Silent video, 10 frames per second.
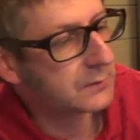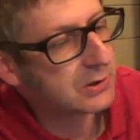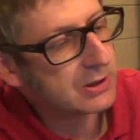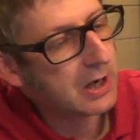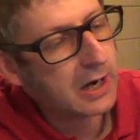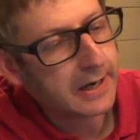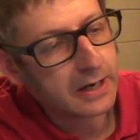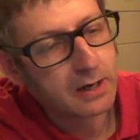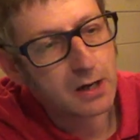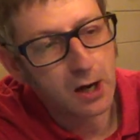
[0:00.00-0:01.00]
today
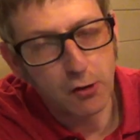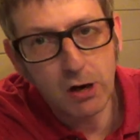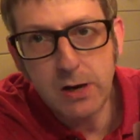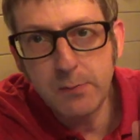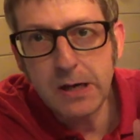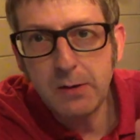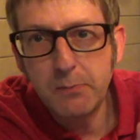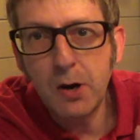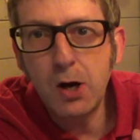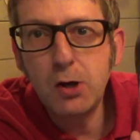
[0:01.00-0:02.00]
a great big
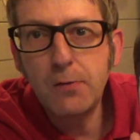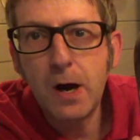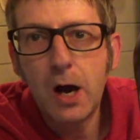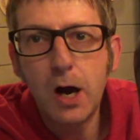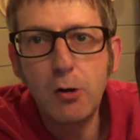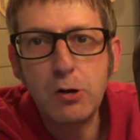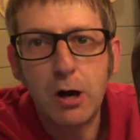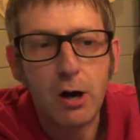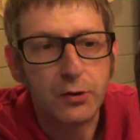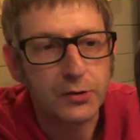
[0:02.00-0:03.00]
bottle of
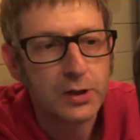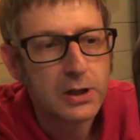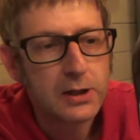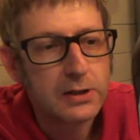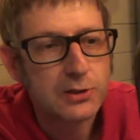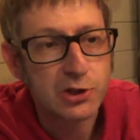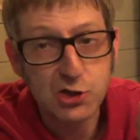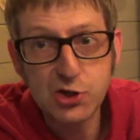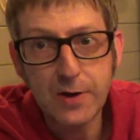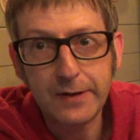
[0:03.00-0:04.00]
Hoegaarden. This
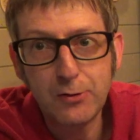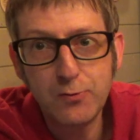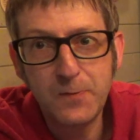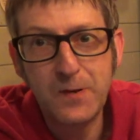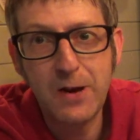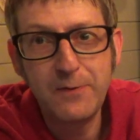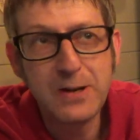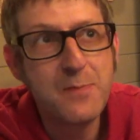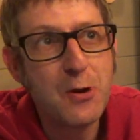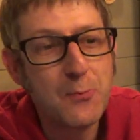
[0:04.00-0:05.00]
is a
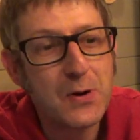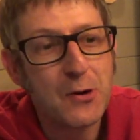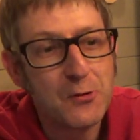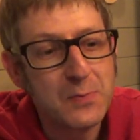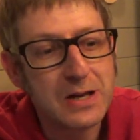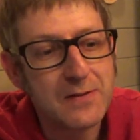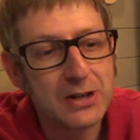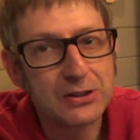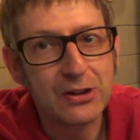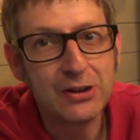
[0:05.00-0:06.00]
750ml bottle, believe it
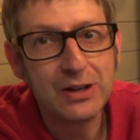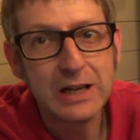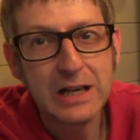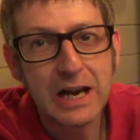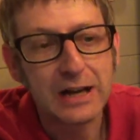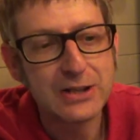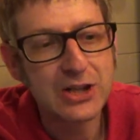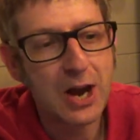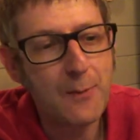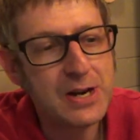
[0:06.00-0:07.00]
or not, and it's
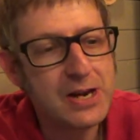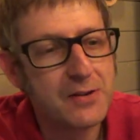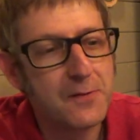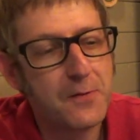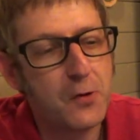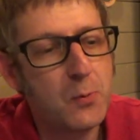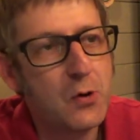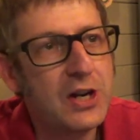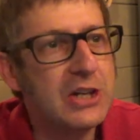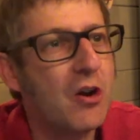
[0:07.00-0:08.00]
coming in at
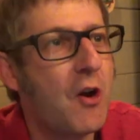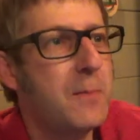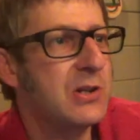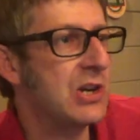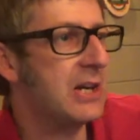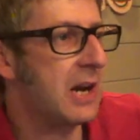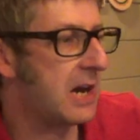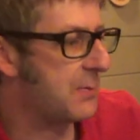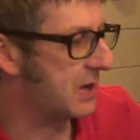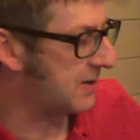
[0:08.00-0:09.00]
4.9%
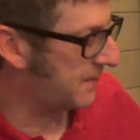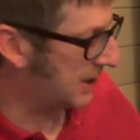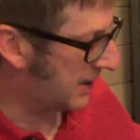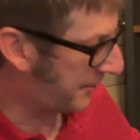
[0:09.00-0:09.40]
ABV.